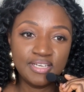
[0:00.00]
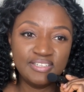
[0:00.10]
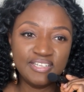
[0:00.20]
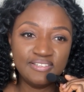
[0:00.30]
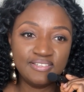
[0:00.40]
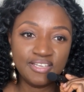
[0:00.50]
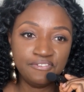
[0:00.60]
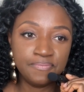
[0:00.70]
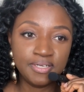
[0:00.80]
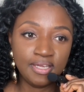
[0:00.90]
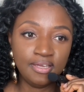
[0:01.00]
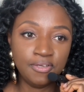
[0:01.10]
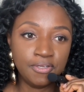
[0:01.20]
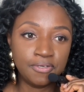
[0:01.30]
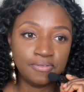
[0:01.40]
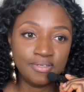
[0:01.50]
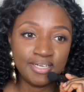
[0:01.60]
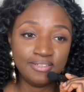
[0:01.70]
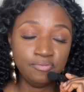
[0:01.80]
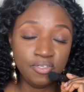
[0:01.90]
and then save money,
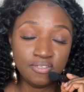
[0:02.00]
and